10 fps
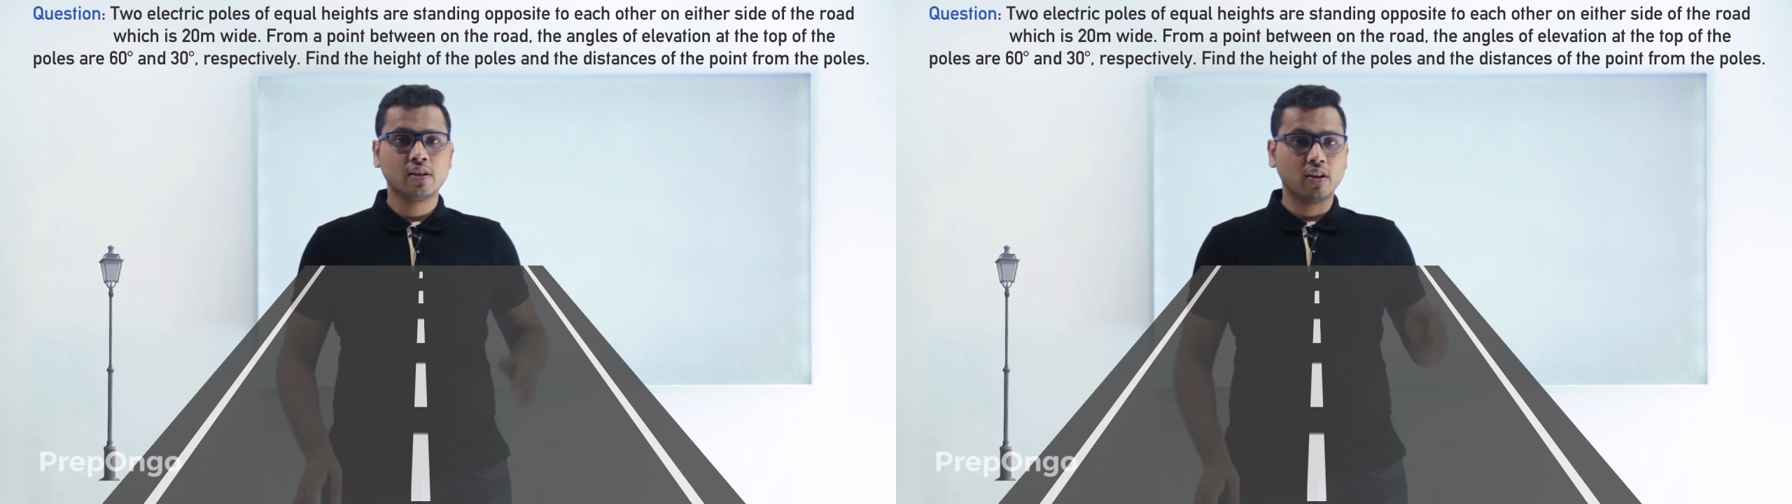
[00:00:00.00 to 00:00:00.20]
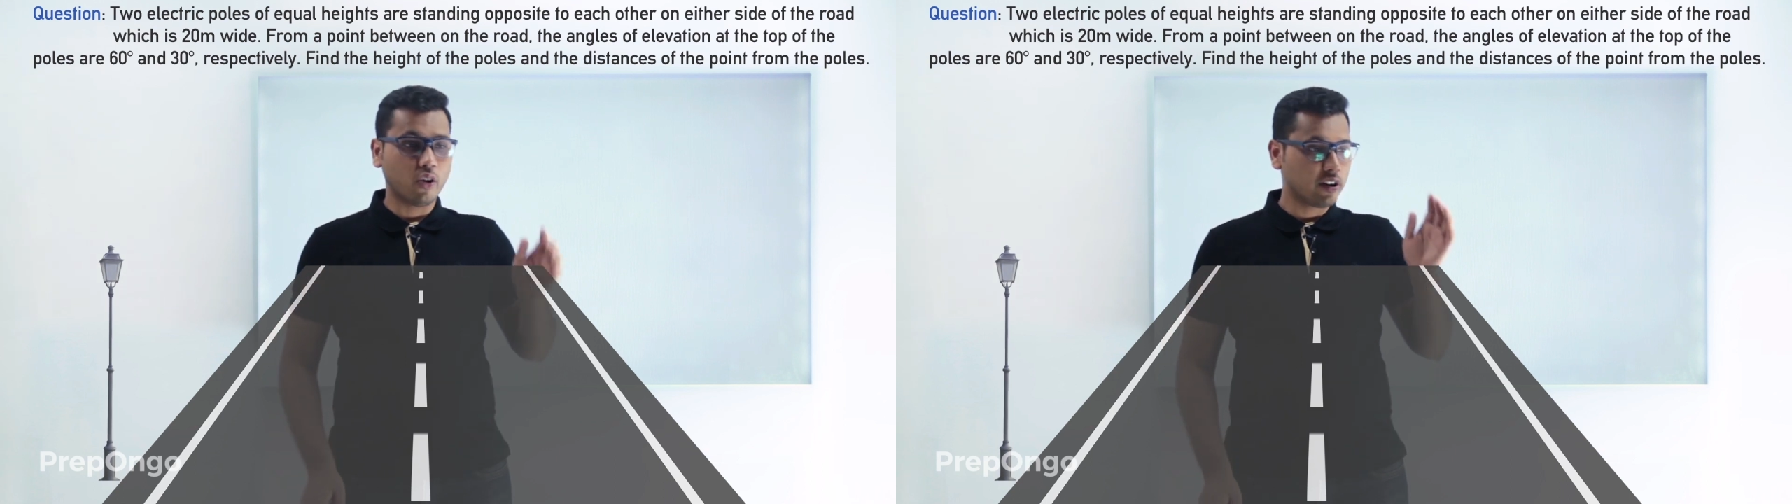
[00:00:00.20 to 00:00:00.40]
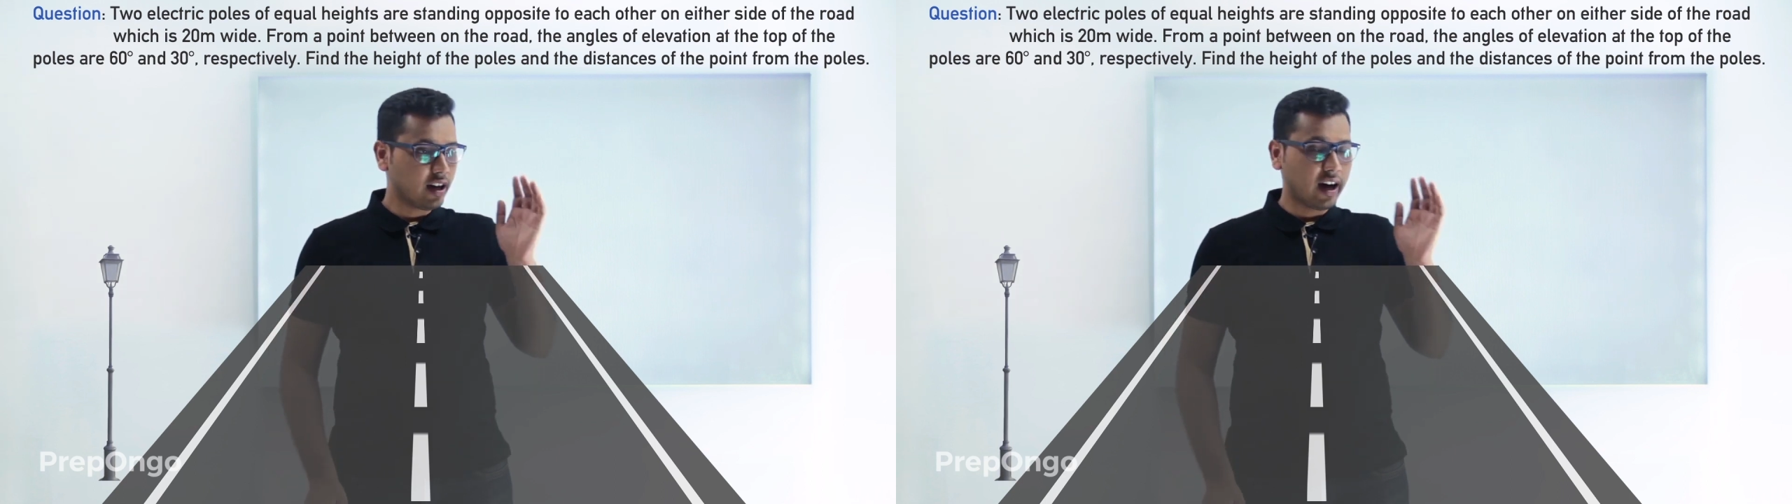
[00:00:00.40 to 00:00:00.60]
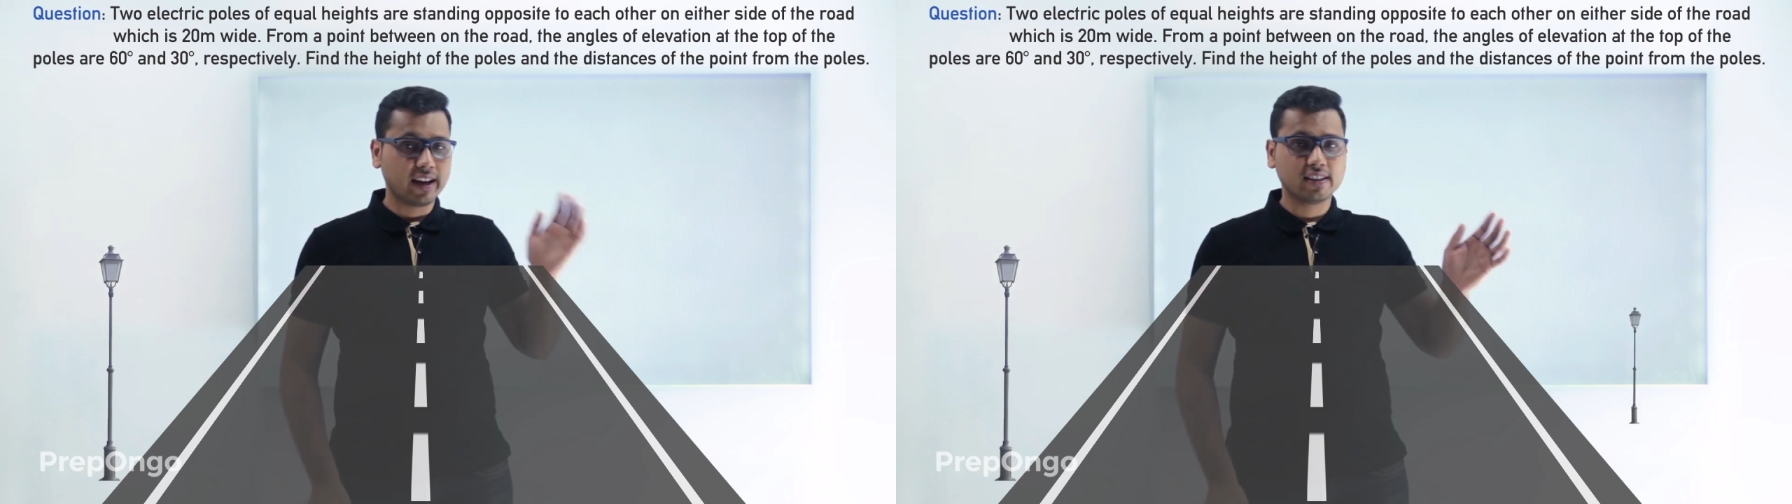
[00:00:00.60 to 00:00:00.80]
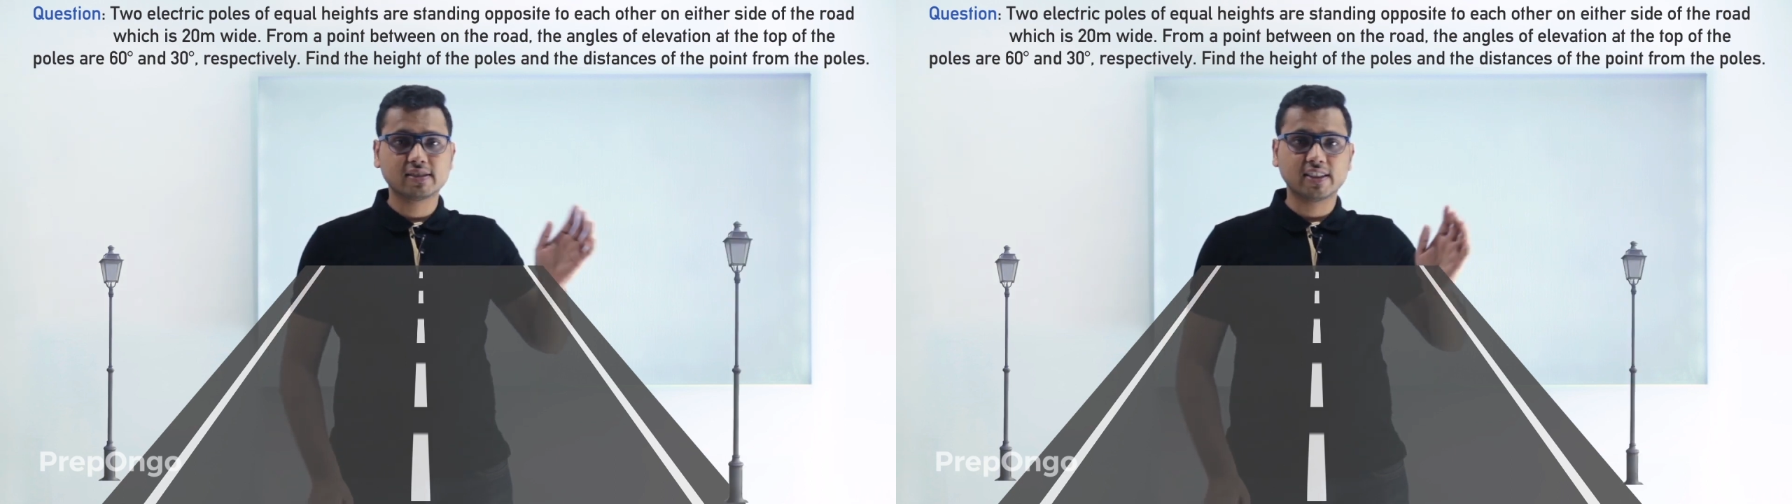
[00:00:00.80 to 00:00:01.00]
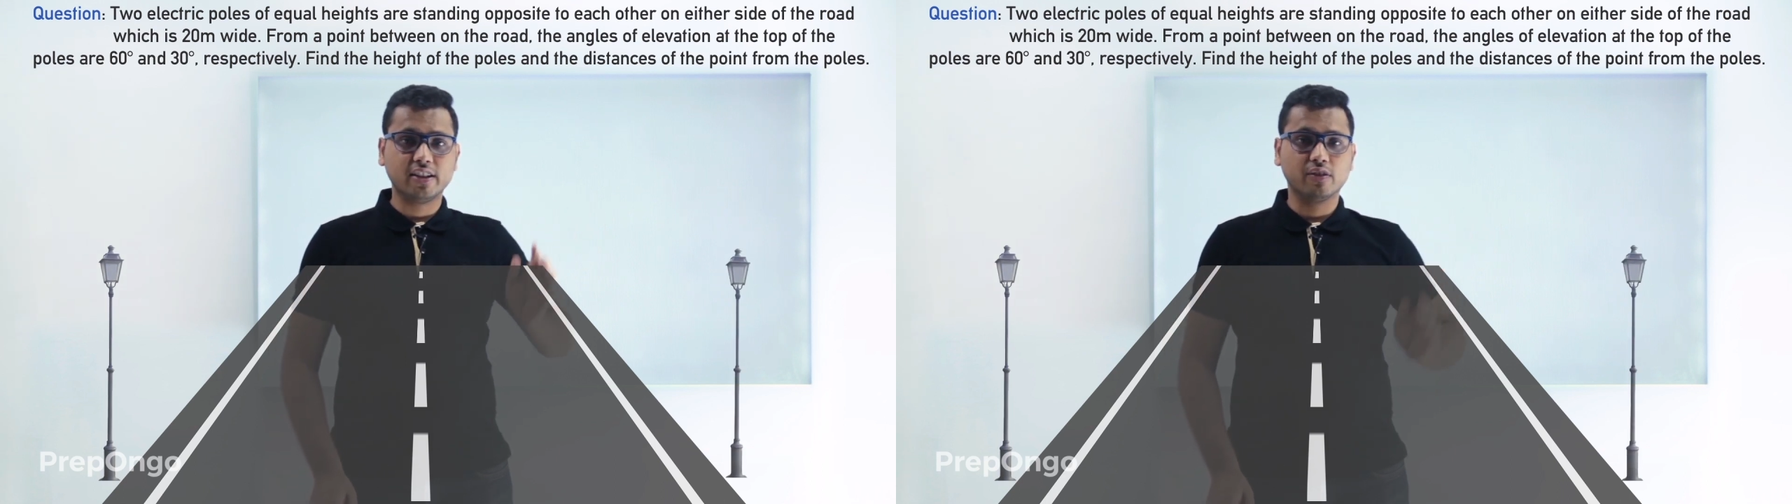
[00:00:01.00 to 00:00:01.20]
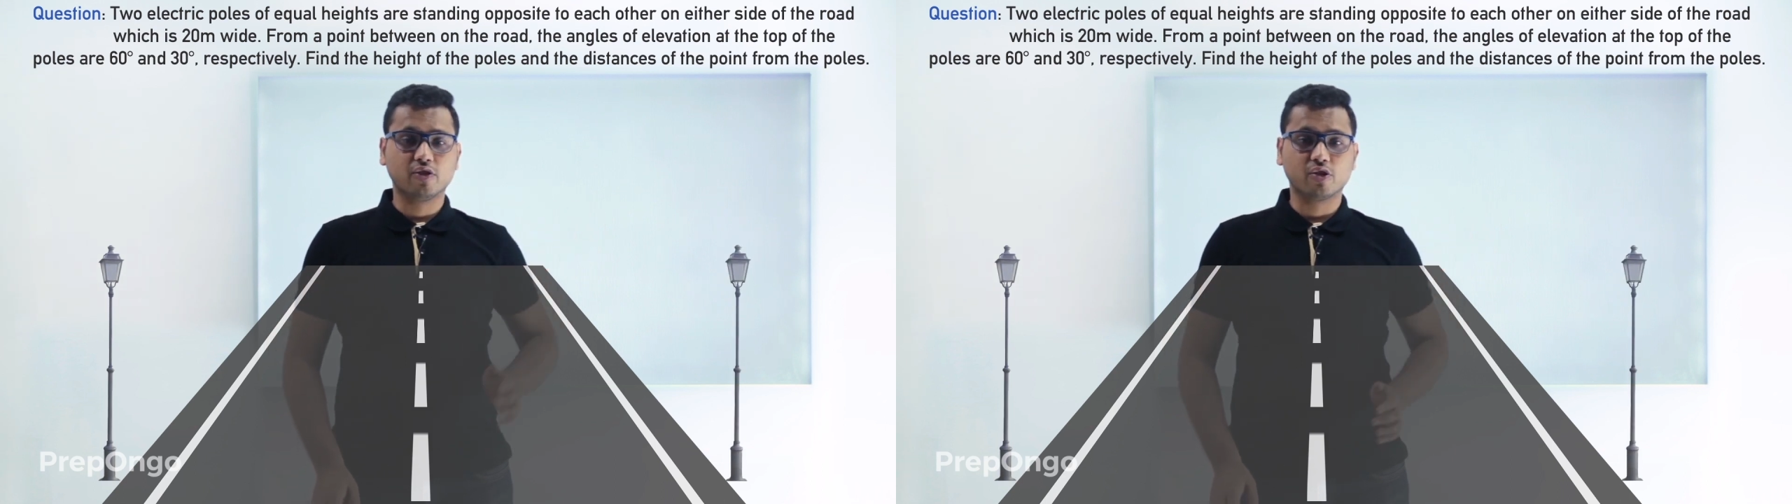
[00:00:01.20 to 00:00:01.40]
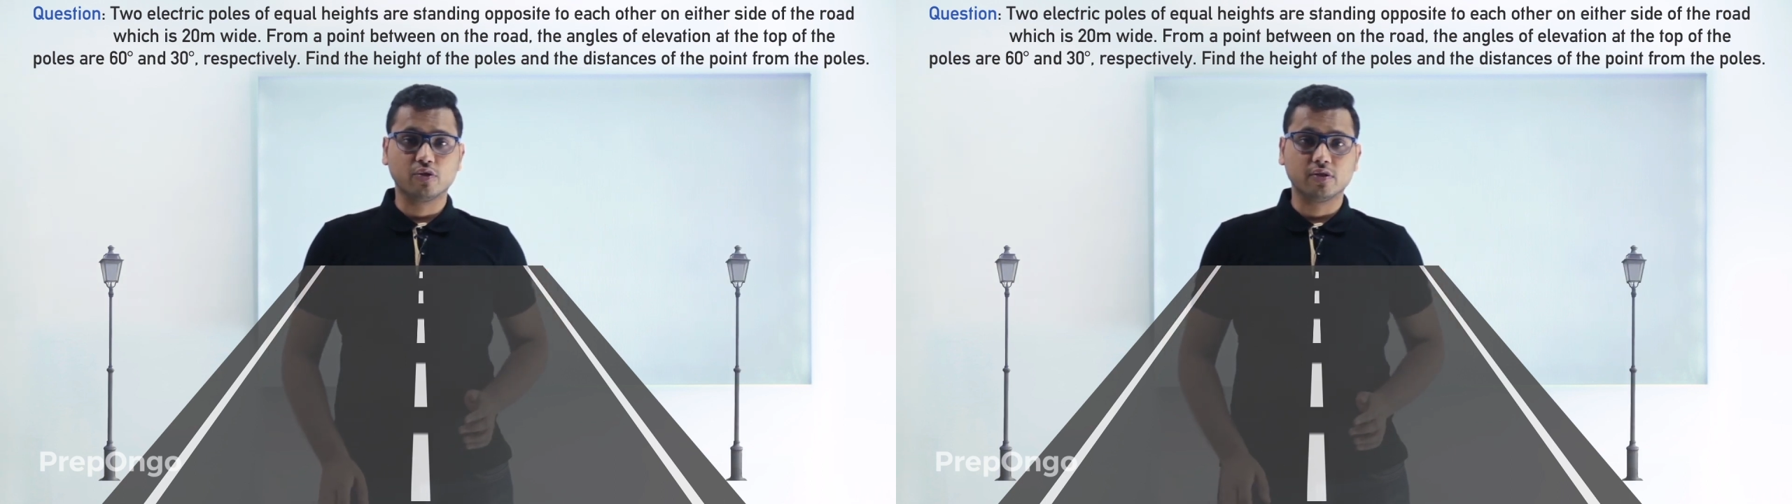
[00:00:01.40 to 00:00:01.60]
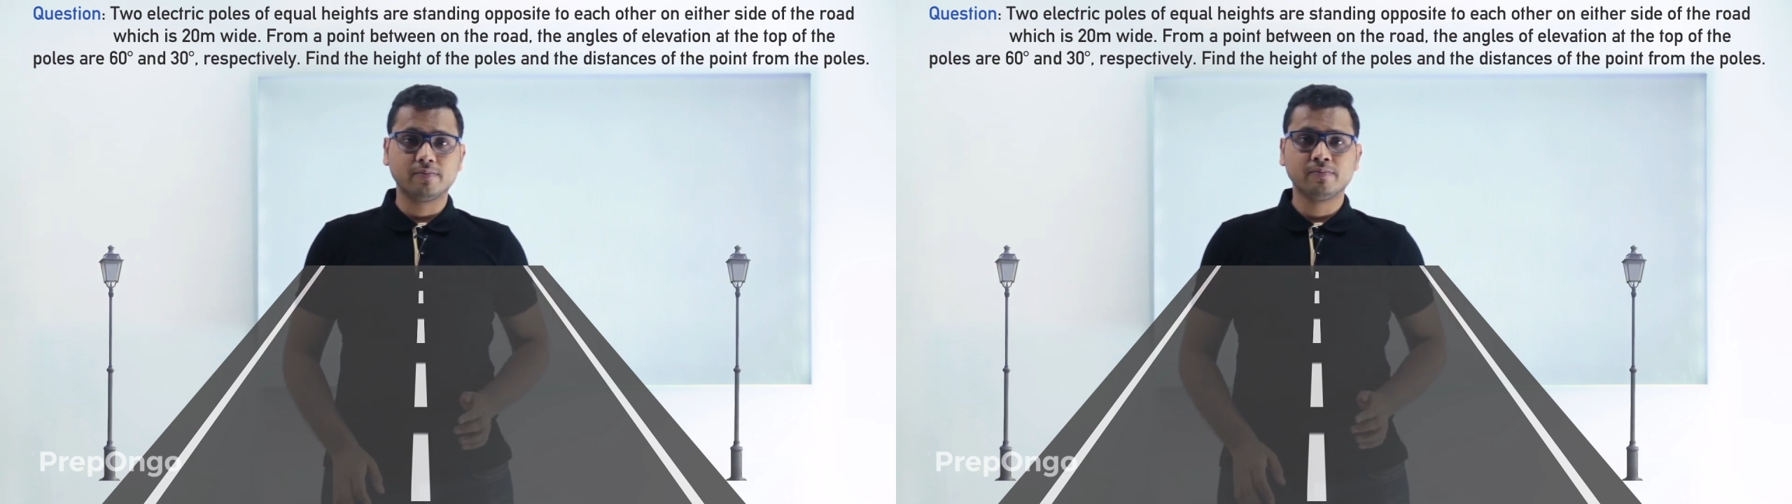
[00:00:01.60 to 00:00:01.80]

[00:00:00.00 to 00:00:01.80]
on either side of the road.